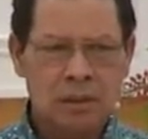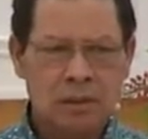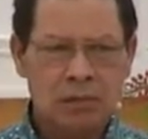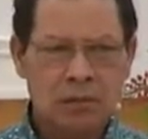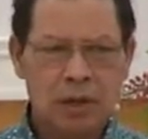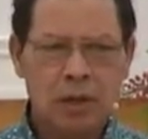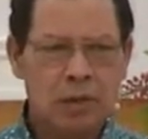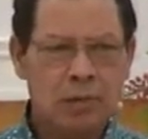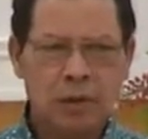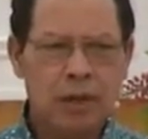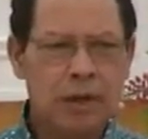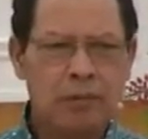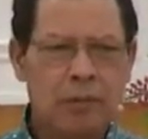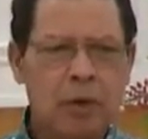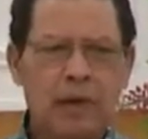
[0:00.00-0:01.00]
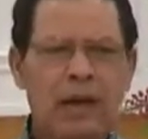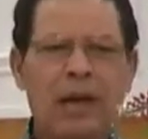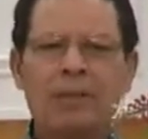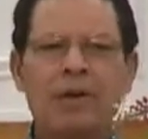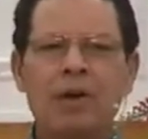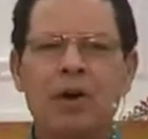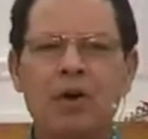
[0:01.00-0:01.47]
We're a winner.
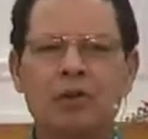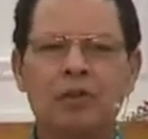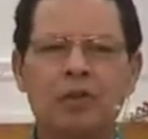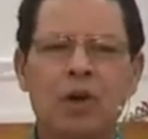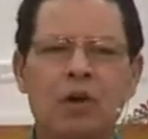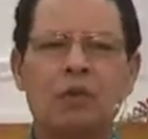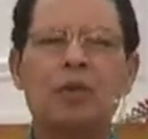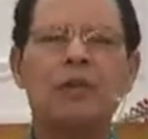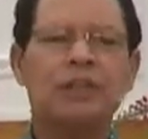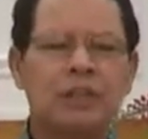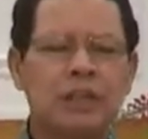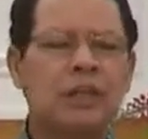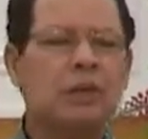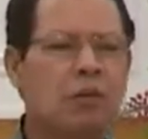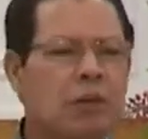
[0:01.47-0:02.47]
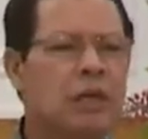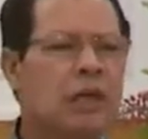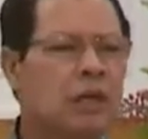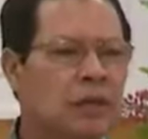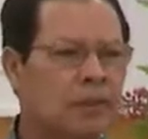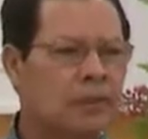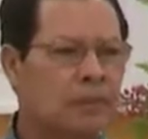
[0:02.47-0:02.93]
Whatever goes on, we still win.
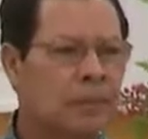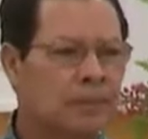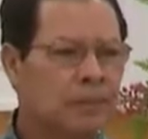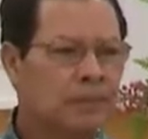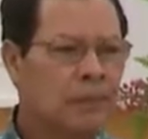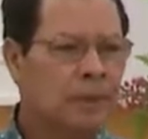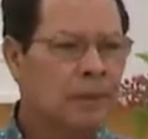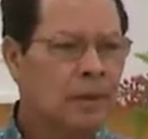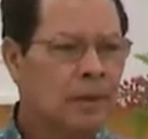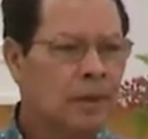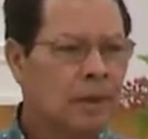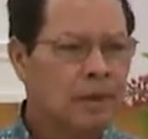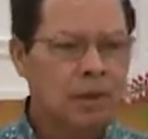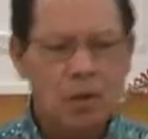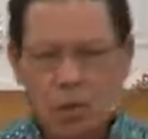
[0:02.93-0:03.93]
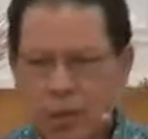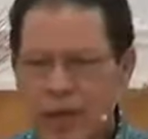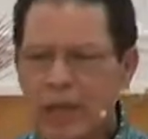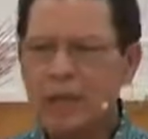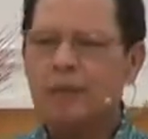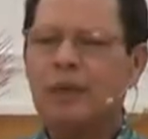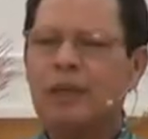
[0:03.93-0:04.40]
You win
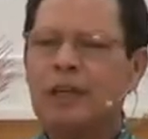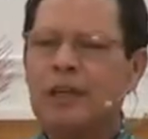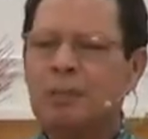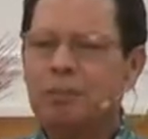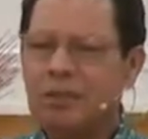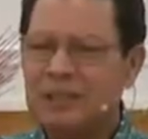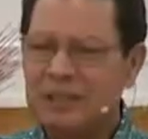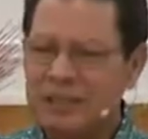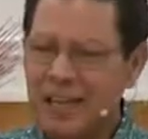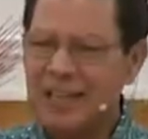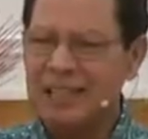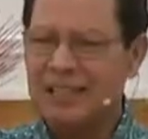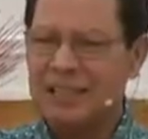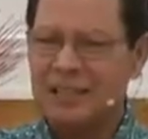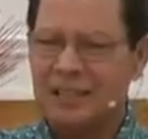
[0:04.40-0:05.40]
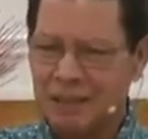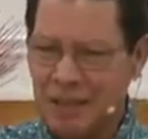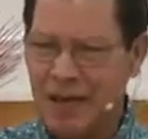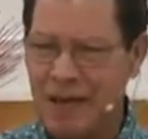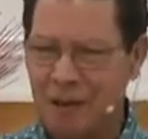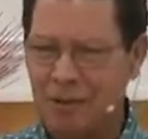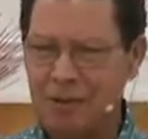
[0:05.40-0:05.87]
if you keep your chest
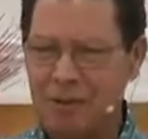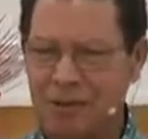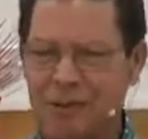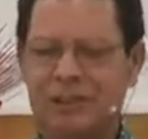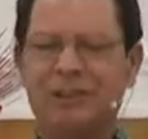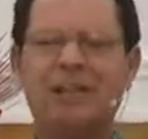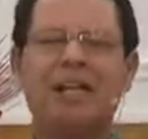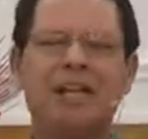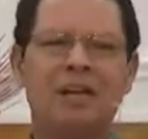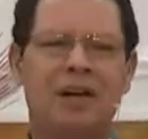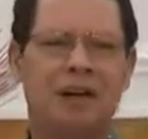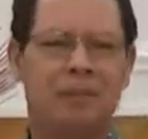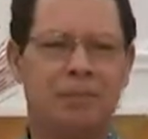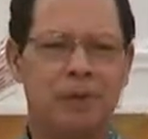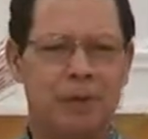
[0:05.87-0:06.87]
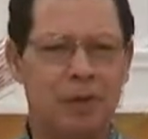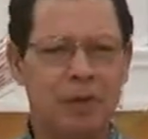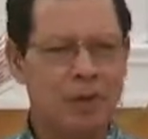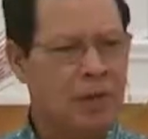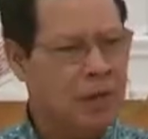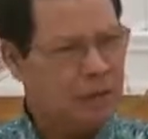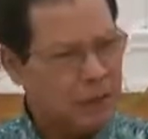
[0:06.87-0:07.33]
out and your chin up. You know,
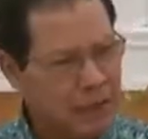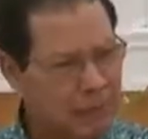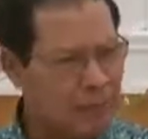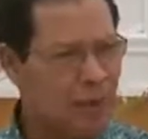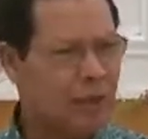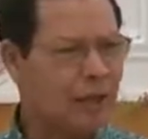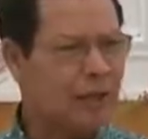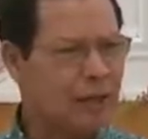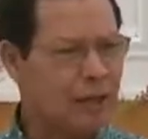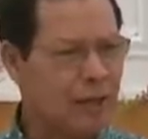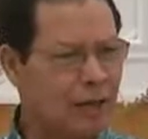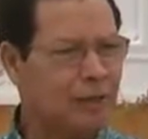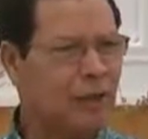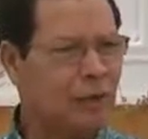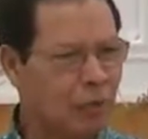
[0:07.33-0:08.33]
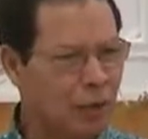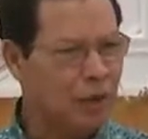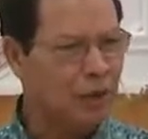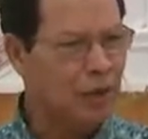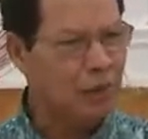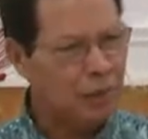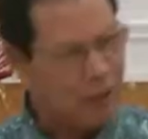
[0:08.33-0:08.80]
keep looking like you're winning.
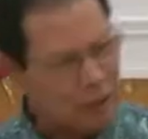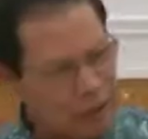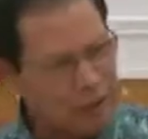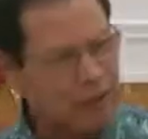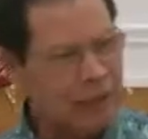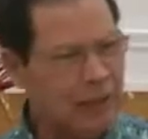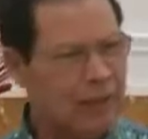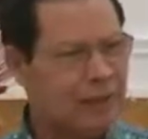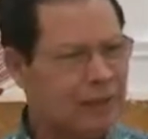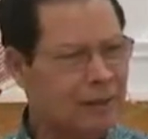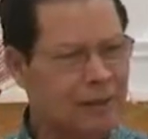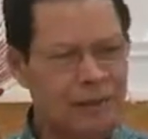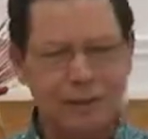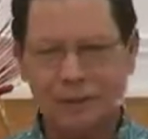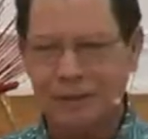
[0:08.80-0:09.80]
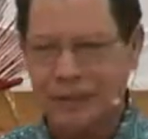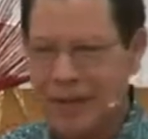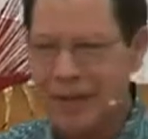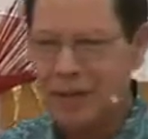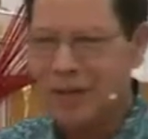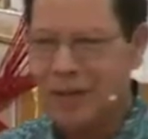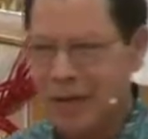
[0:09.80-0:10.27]
Don't be looking like you're, you're
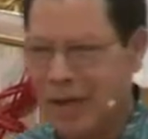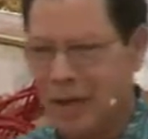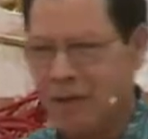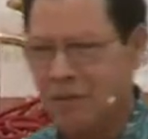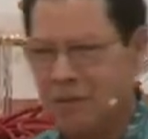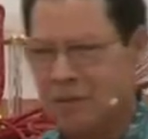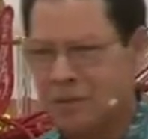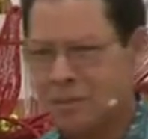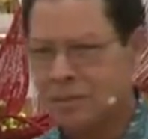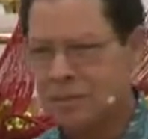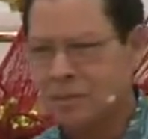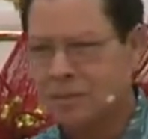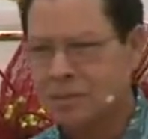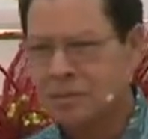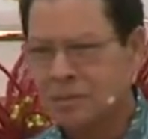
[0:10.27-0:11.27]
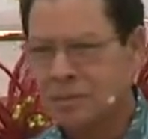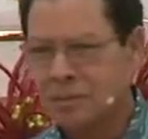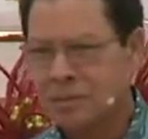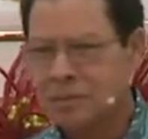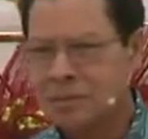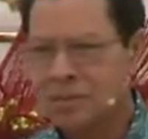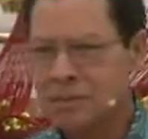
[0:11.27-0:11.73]
down and out.
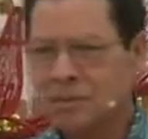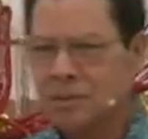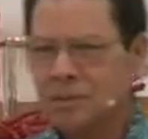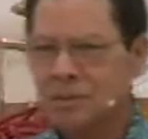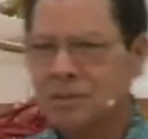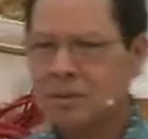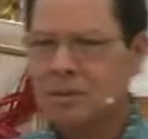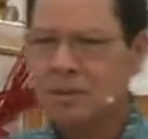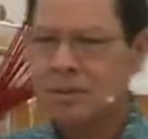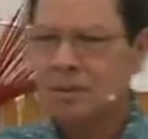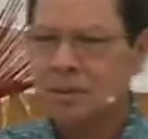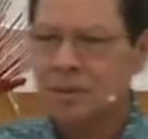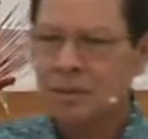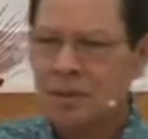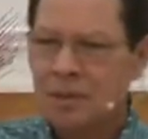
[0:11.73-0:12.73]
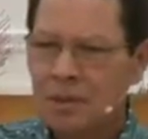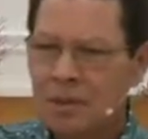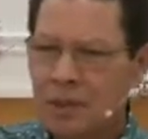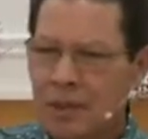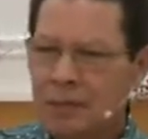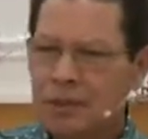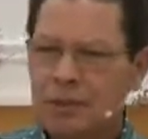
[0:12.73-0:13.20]
Amen. The
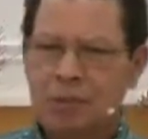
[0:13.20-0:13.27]
Bible says,